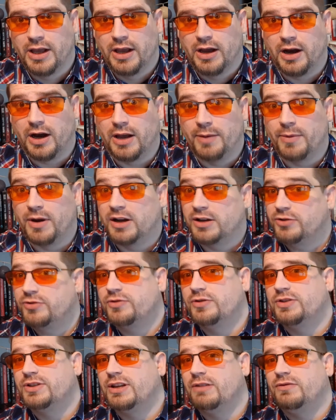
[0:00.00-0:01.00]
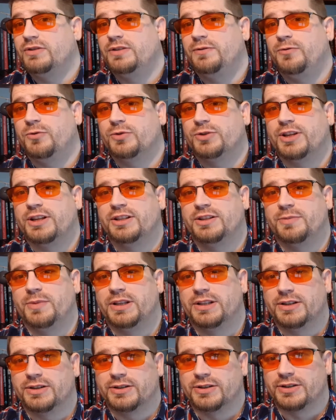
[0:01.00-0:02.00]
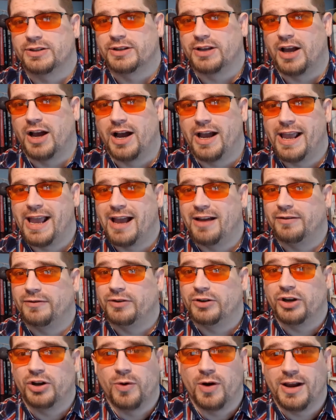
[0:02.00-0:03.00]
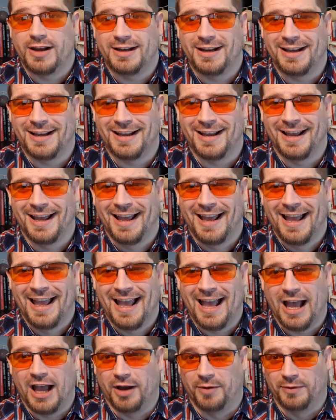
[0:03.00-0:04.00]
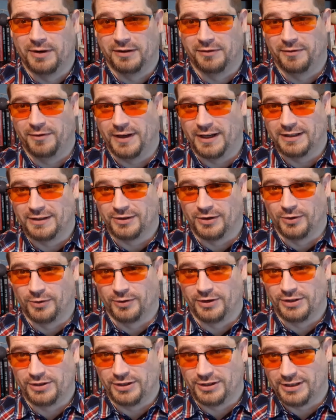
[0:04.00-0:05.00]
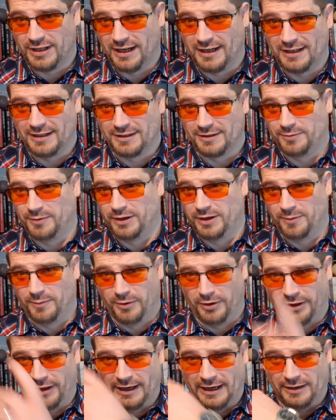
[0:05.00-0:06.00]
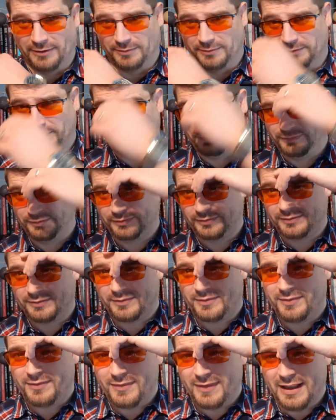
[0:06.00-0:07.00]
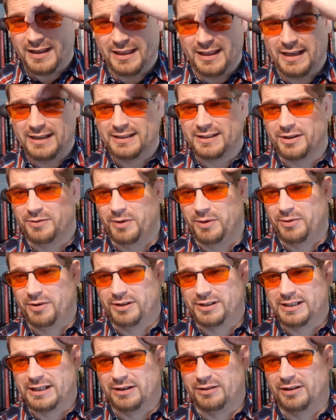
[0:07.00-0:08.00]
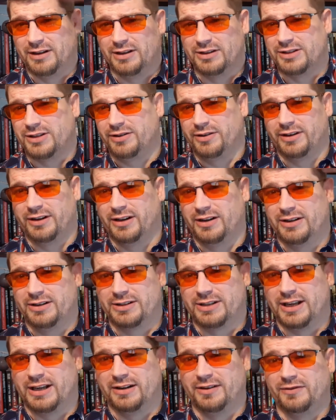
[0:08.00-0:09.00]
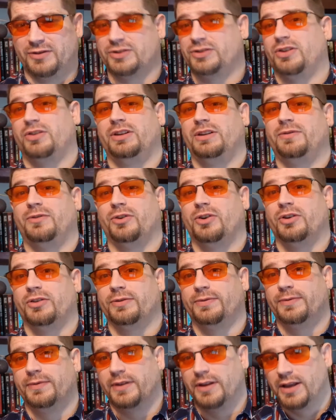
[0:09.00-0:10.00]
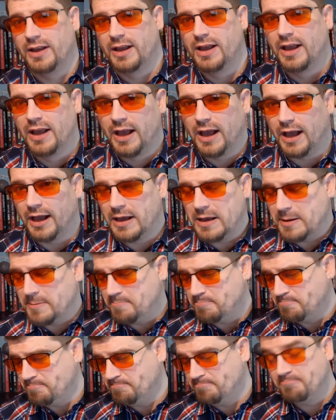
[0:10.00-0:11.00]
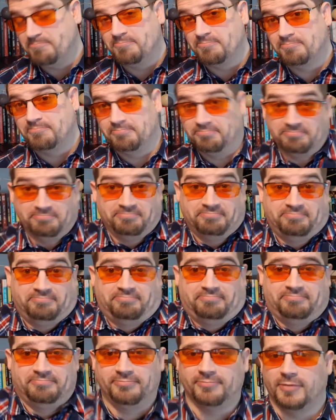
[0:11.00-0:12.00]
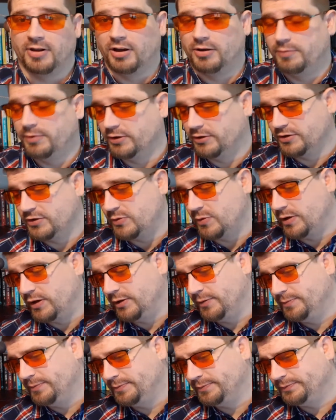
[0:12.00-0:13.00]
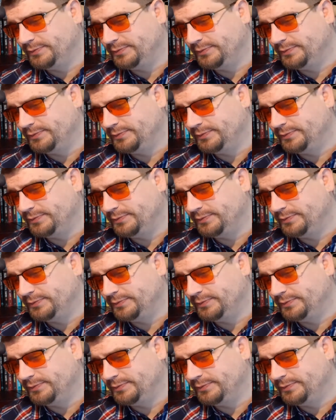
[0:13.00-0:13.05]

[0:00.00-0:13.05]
I'm 174 centimetres. I have no idea how many feet or inches that is. We can work that out later. We worked it out last year in class and I've just totally forgotten. I'll be honest with you.